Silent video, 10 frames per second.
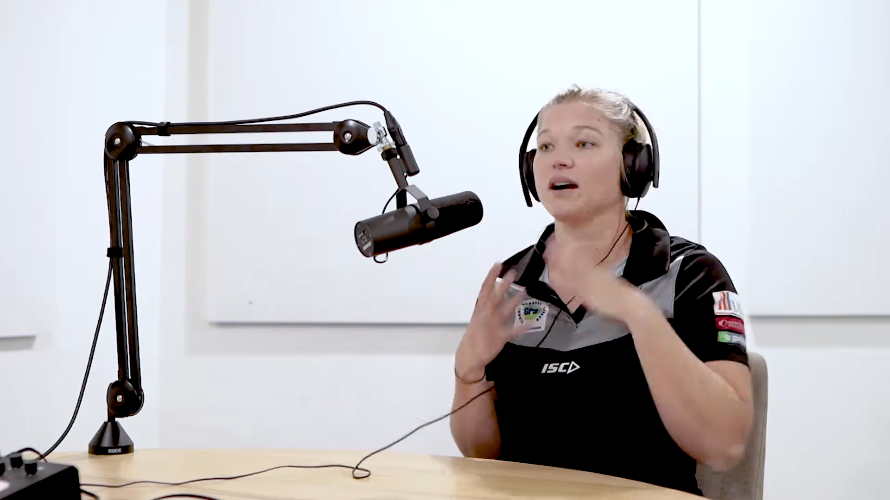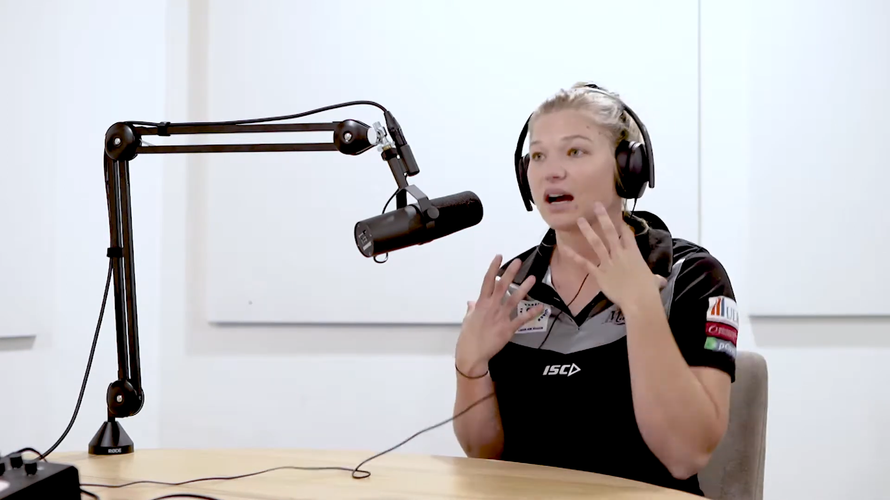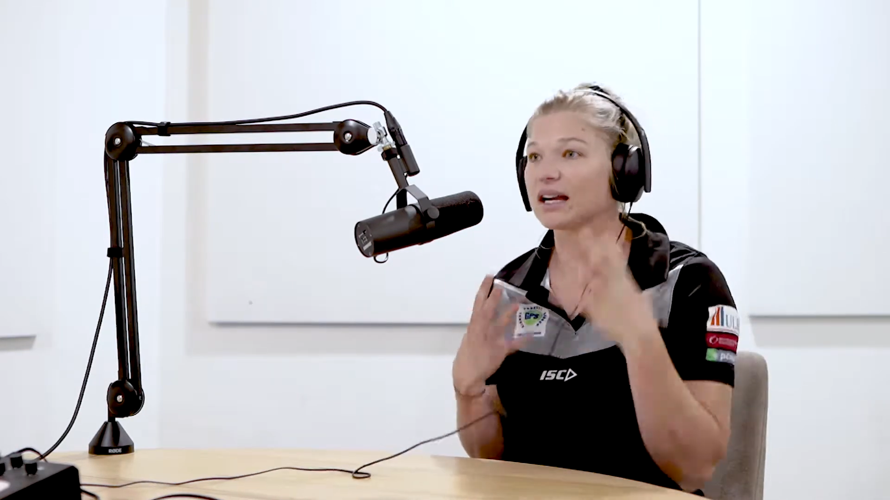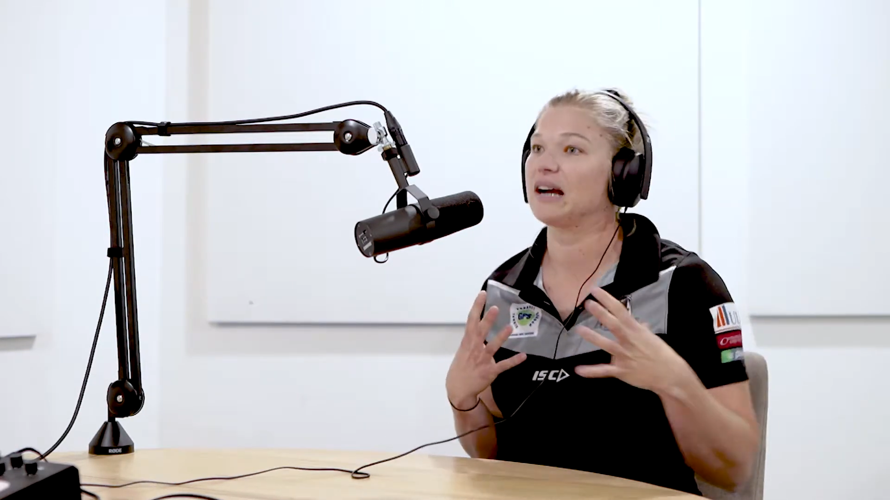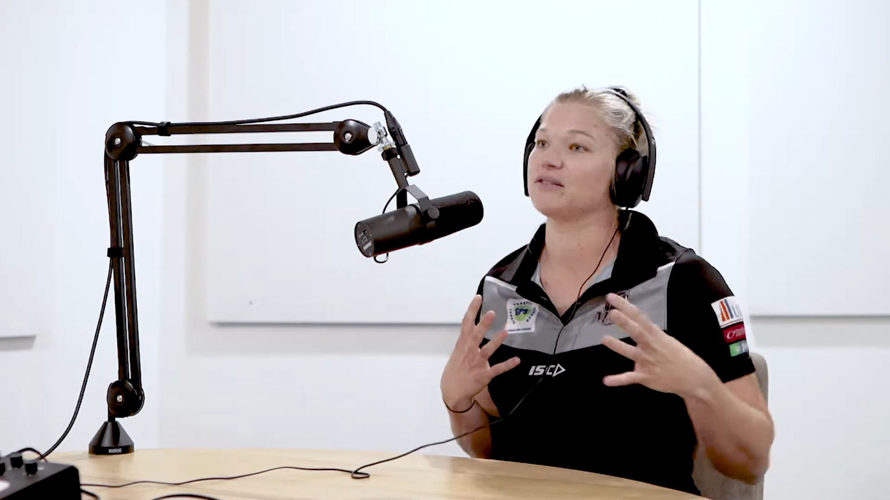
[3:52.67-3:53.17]

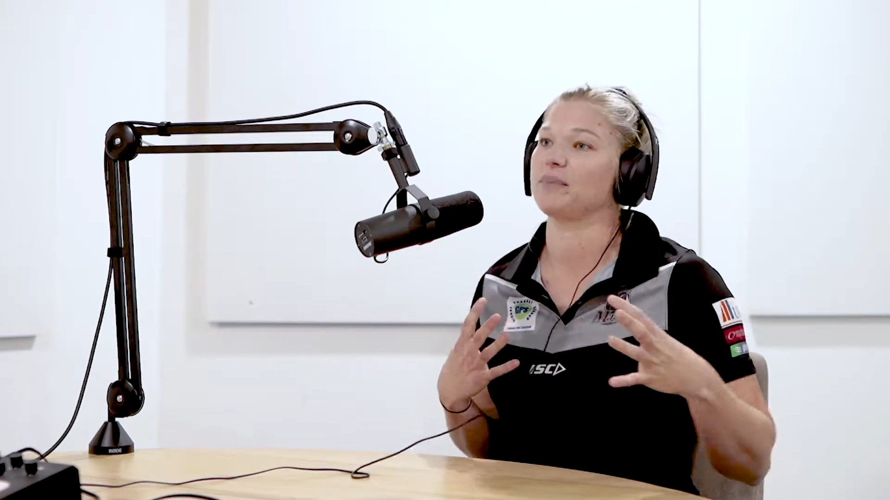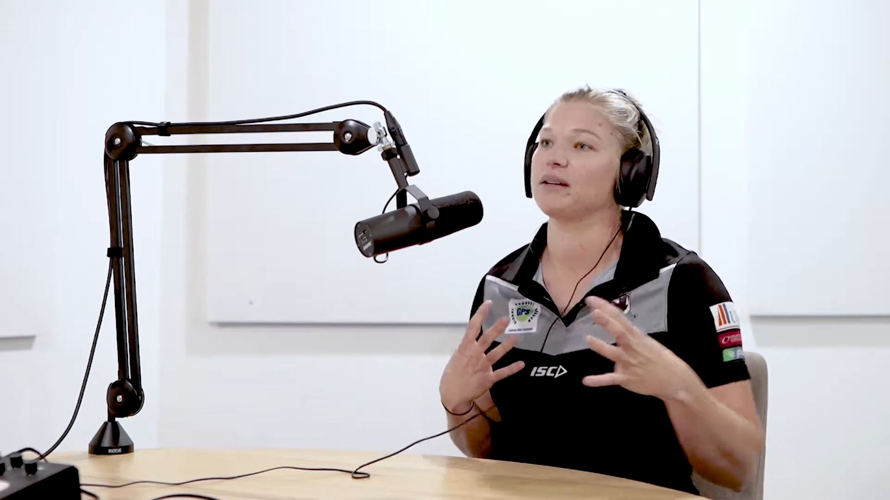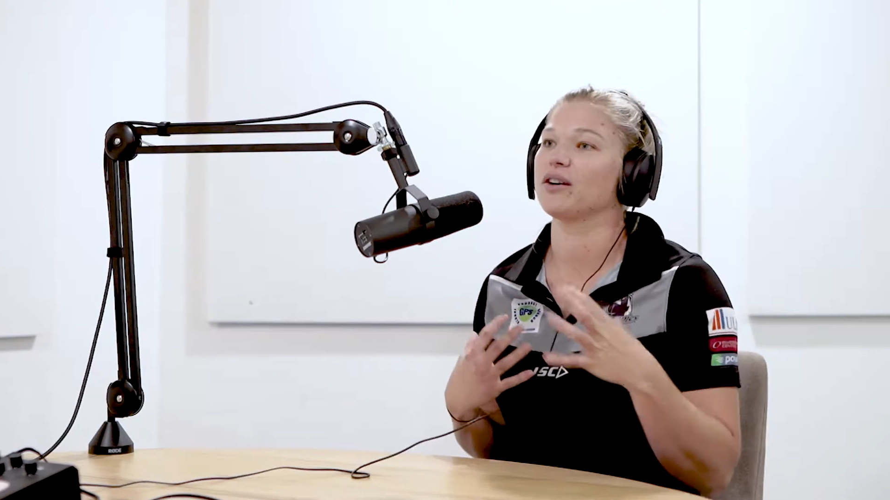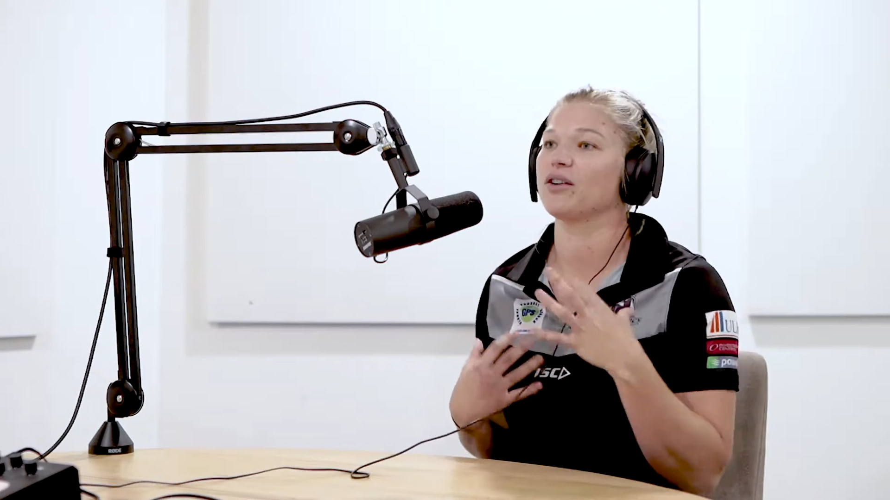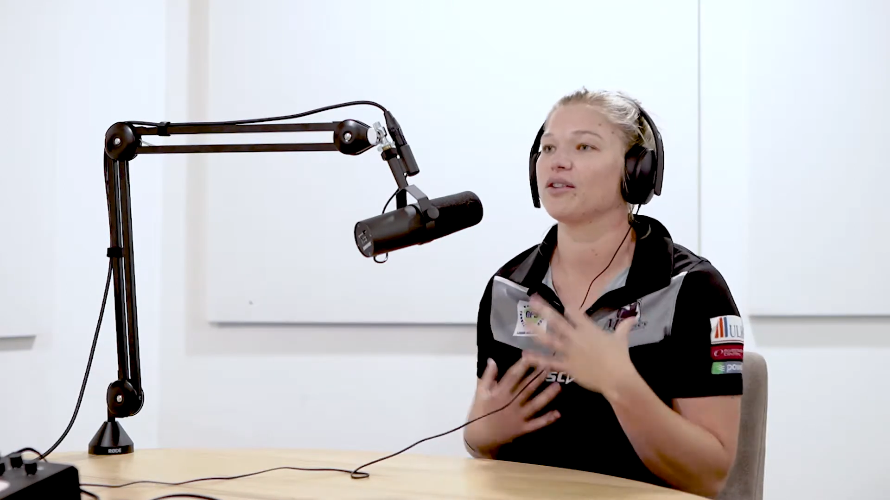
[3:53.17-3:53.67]
I have to be
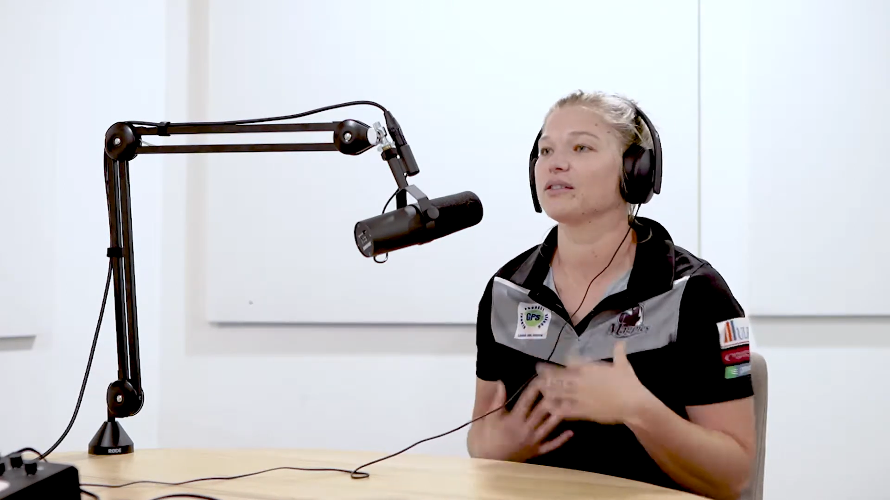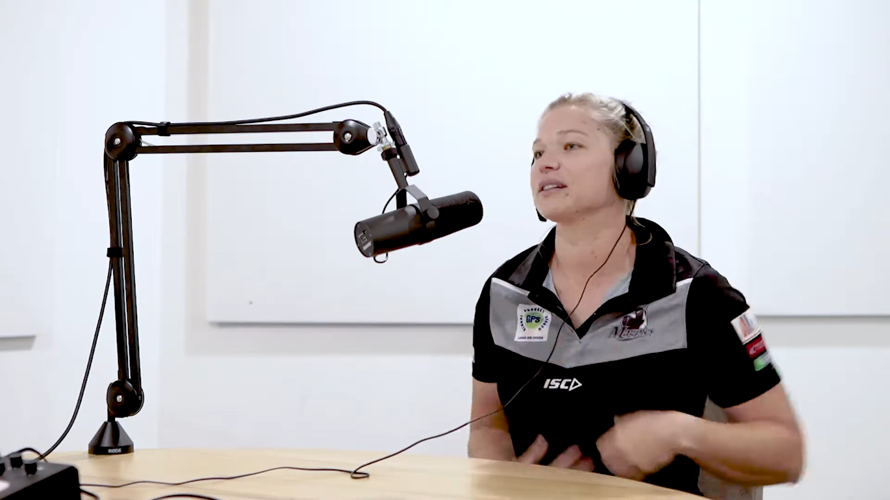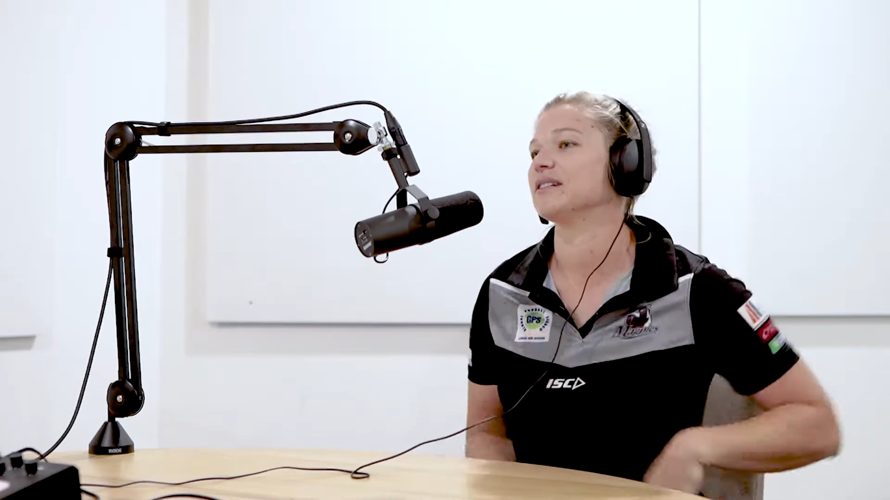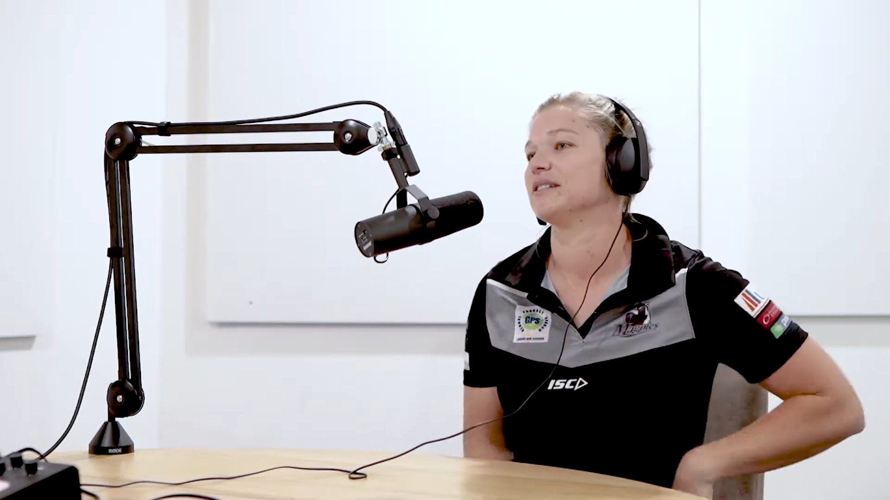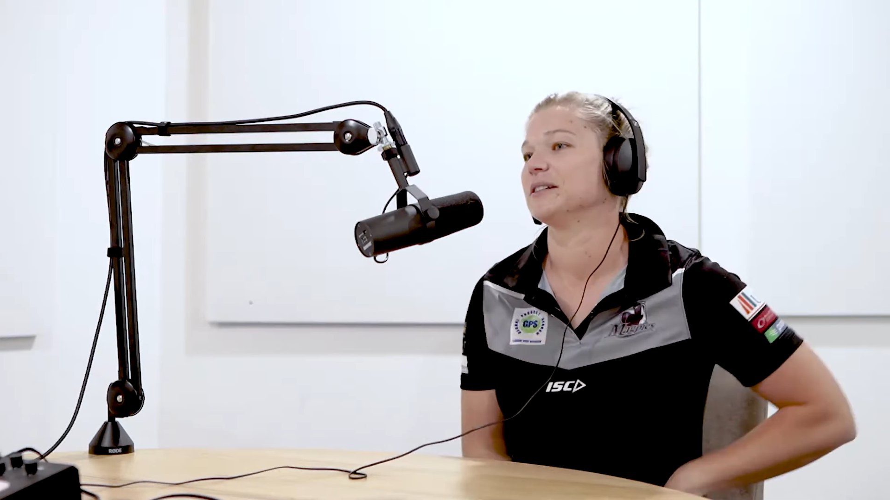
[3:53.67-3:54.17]
there
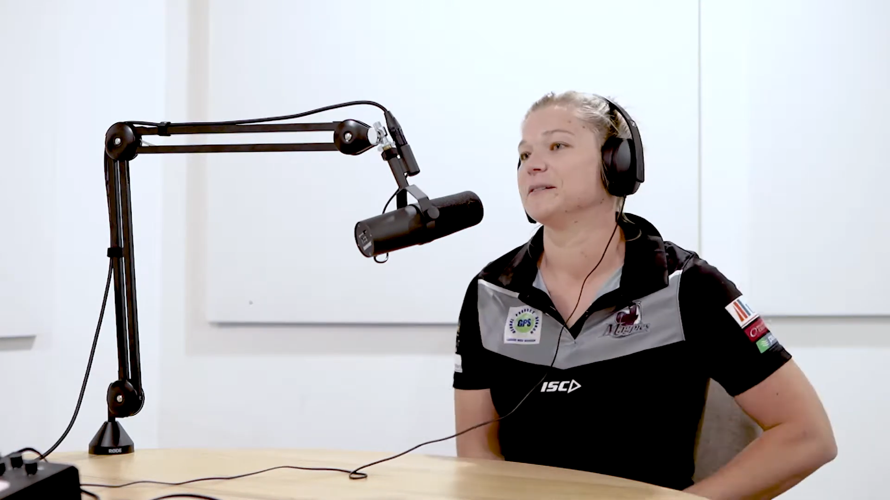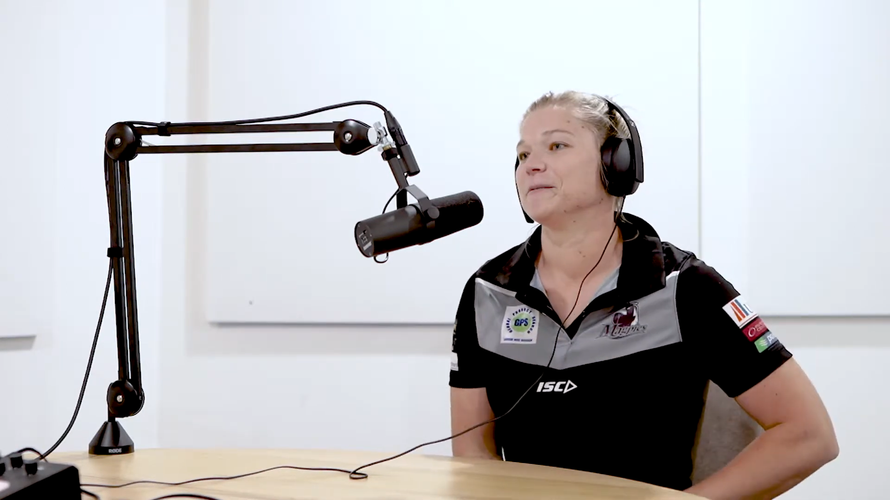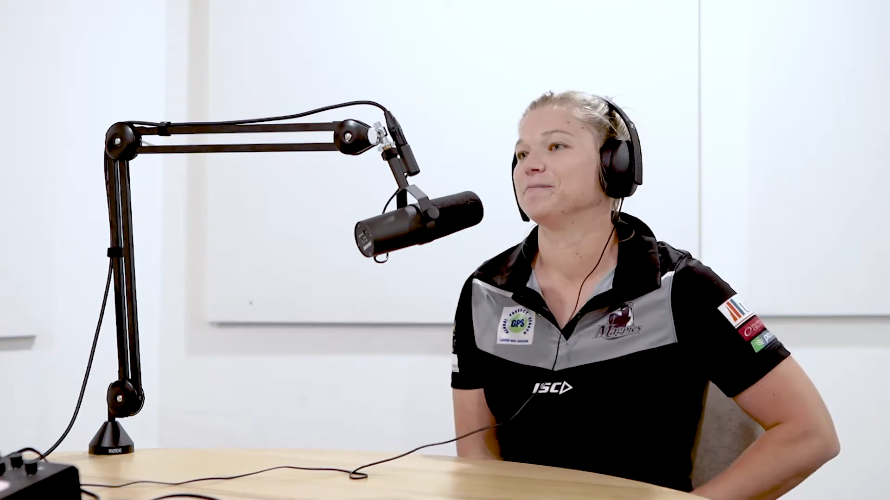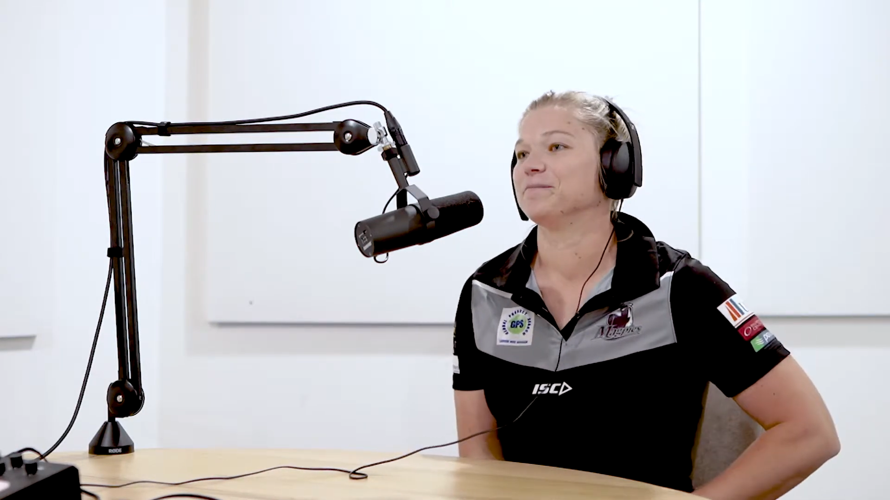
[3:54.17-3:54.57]
early. She's also